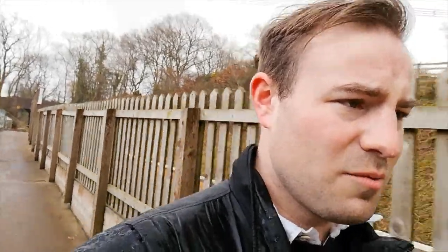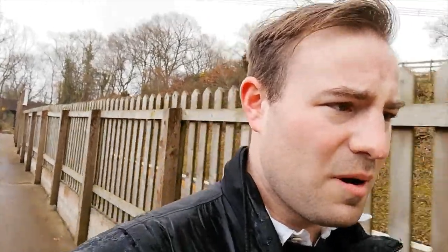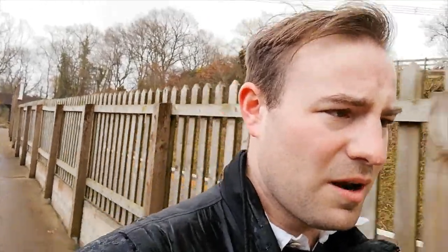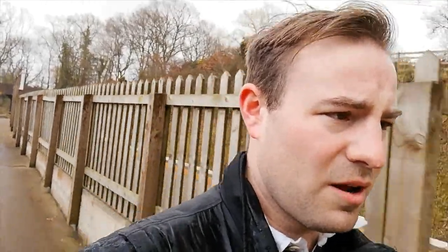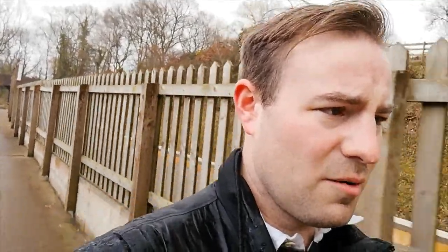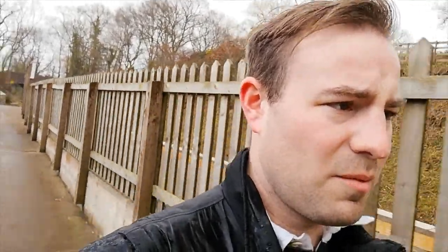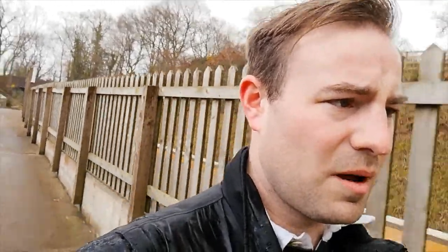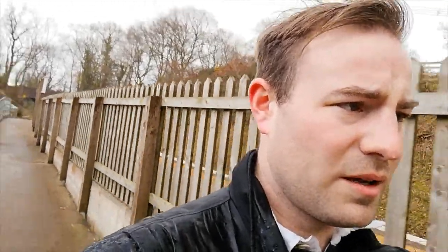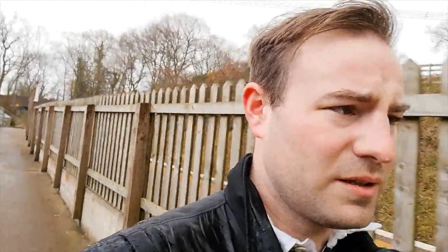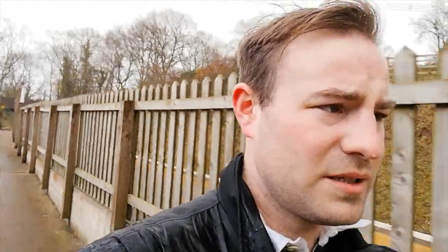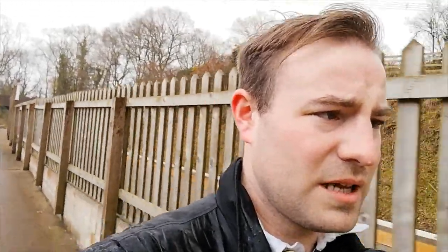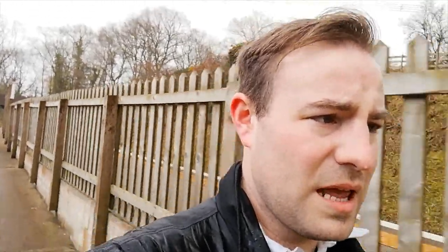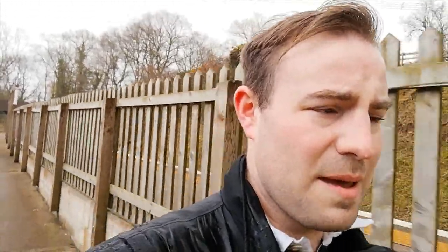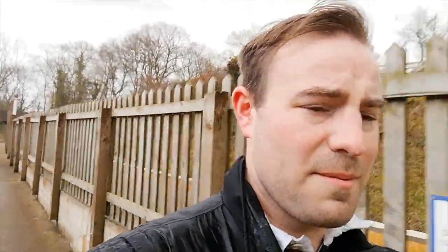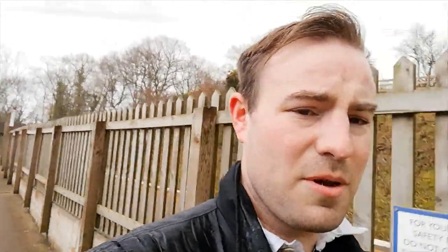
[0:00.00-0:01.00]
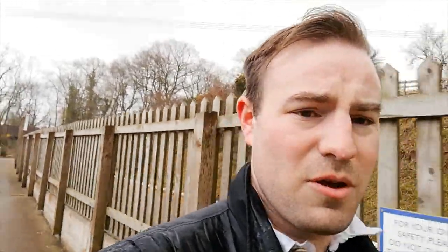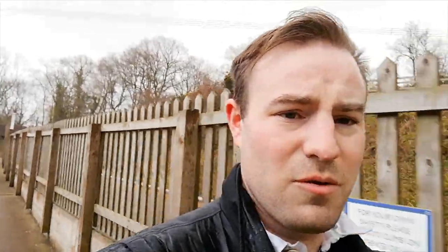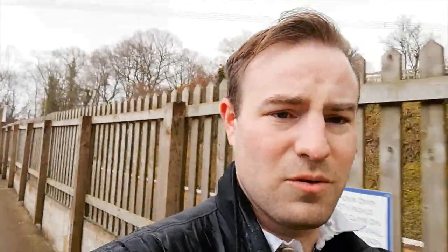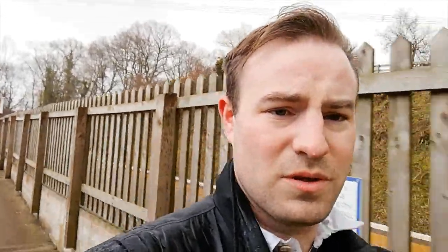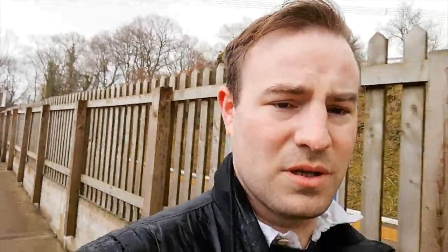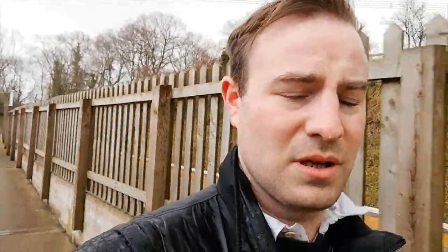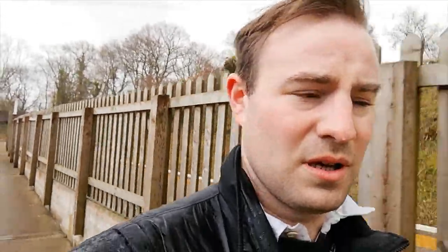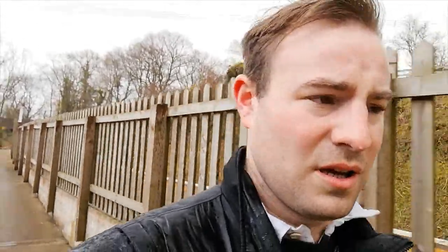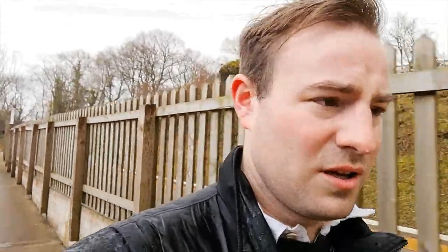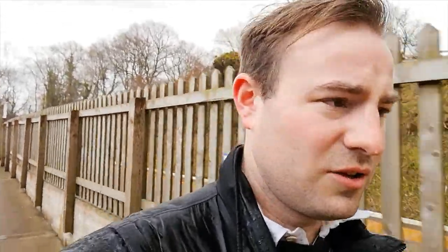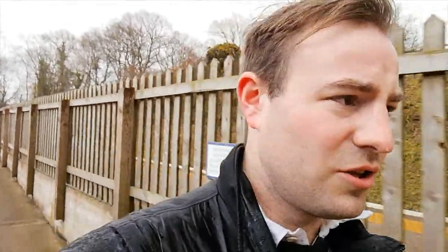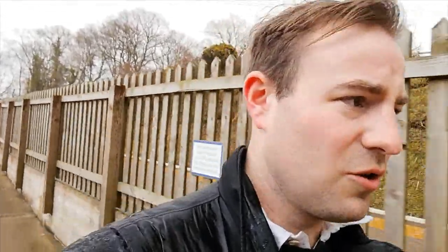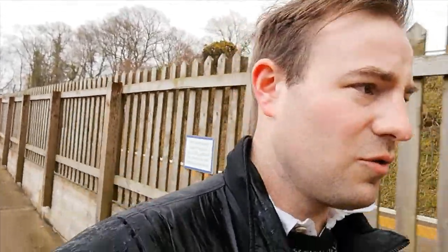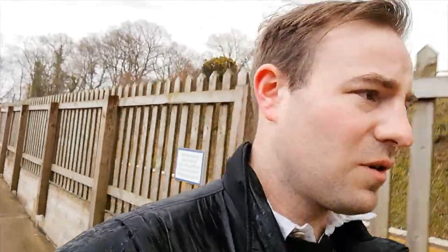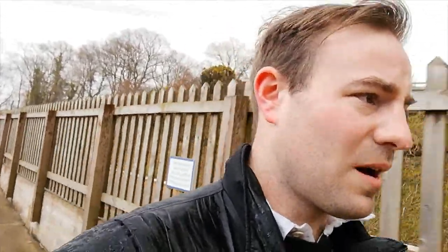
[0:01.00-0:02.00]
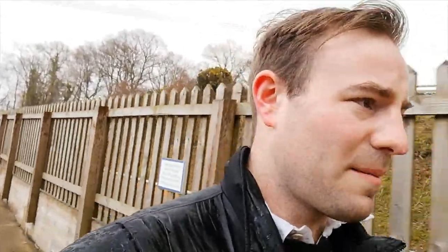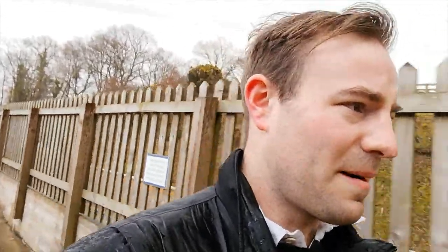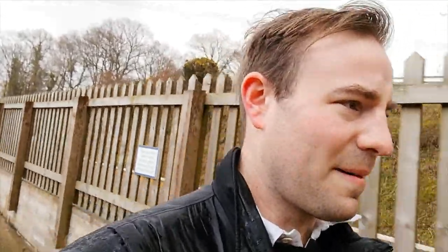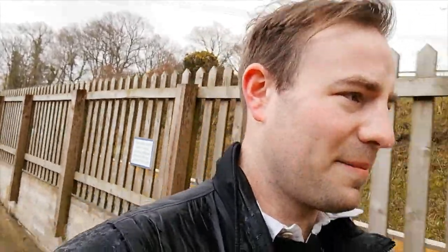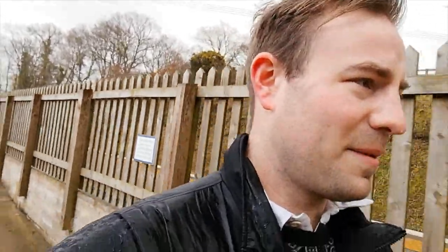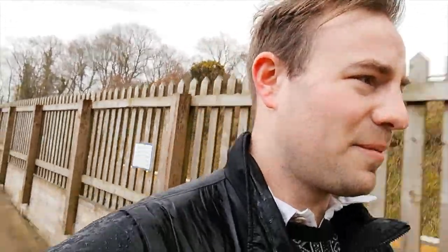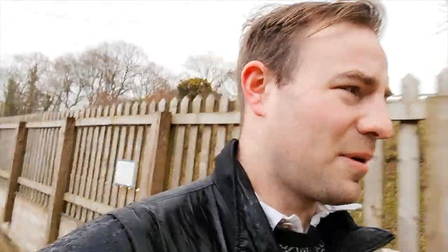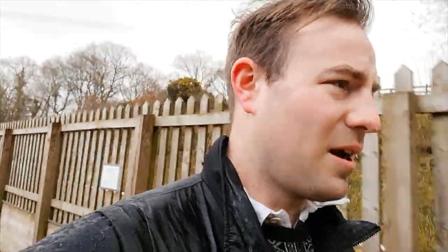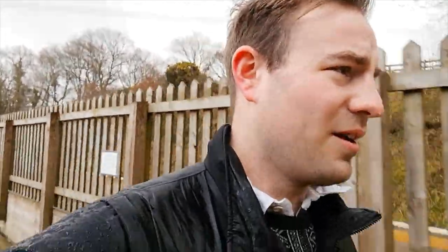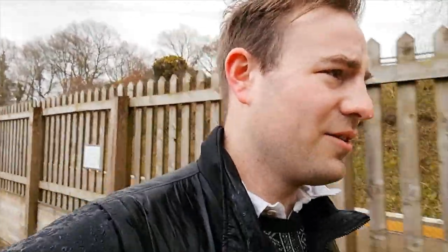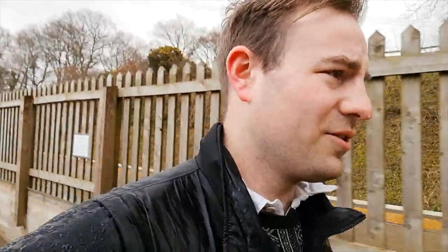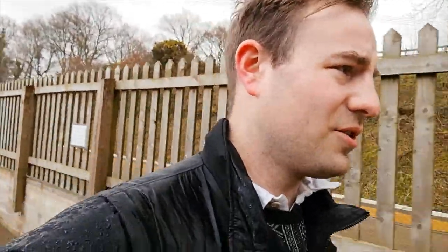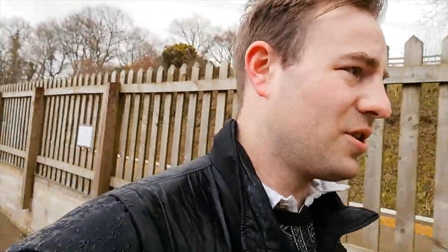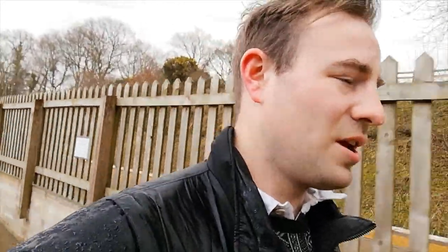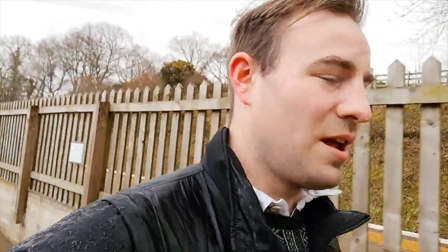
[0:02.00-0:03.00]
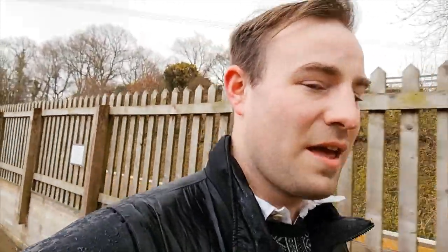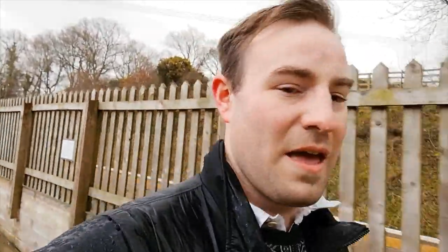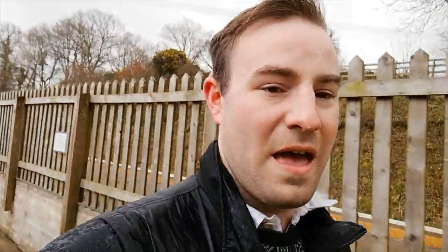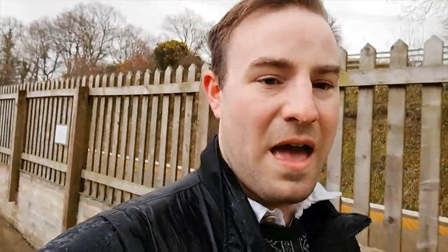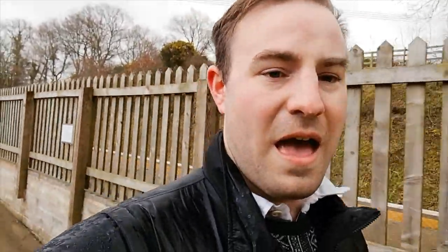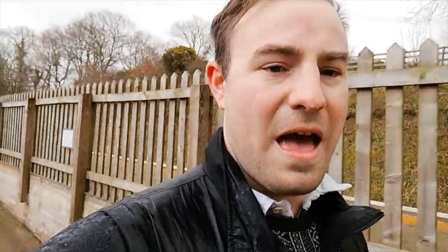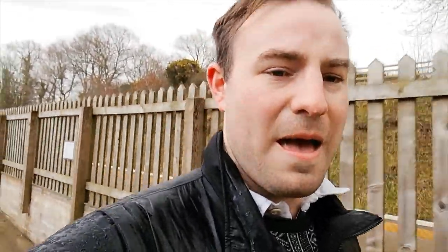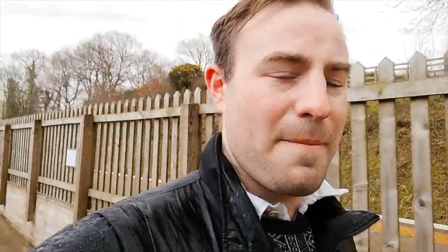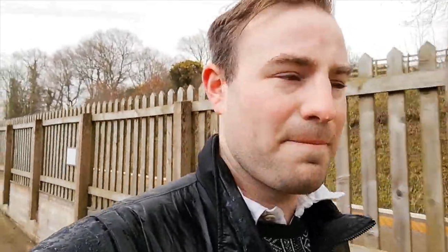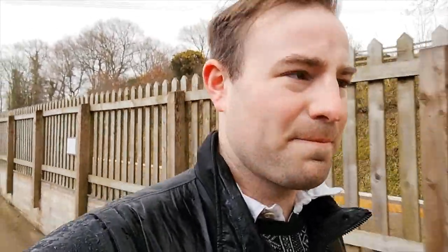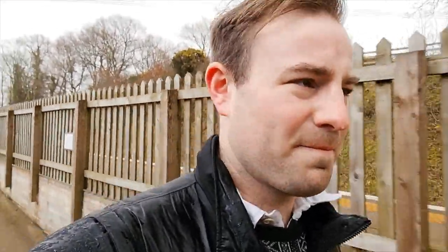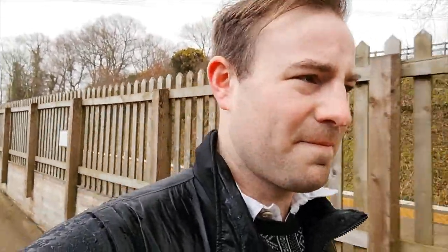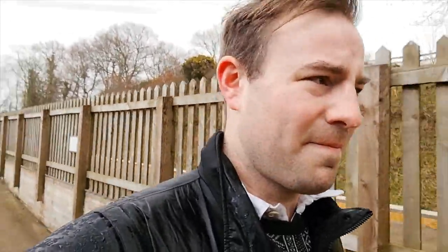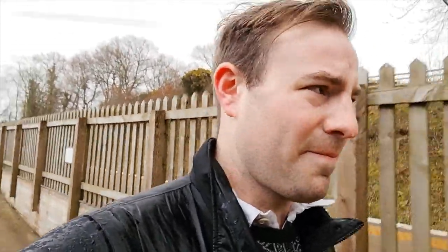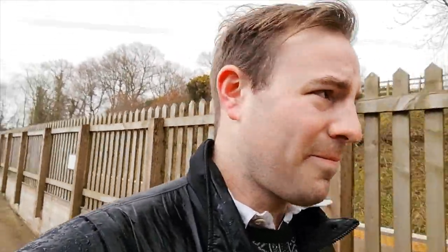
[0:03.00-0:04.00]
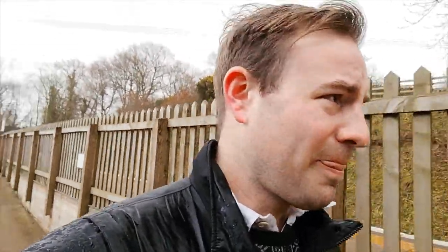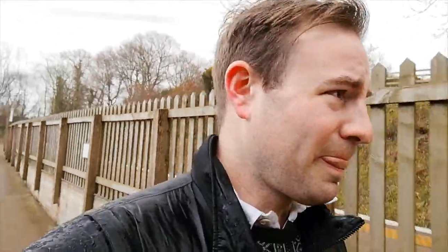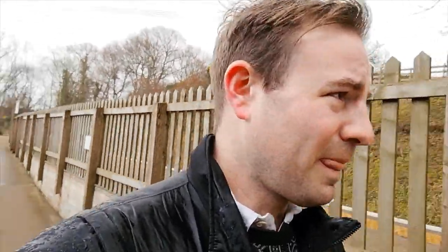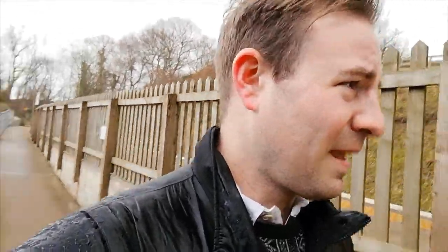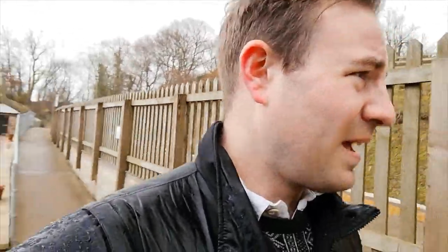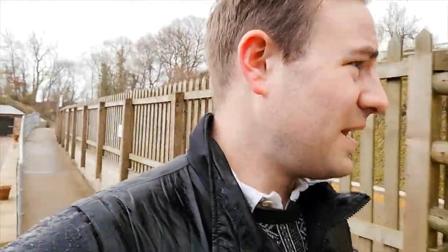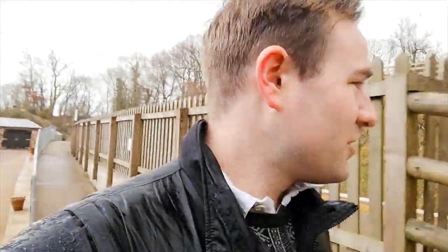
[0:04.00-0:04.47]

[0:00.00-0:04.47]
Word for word: one oh one D M Us do come up the branch. Um, And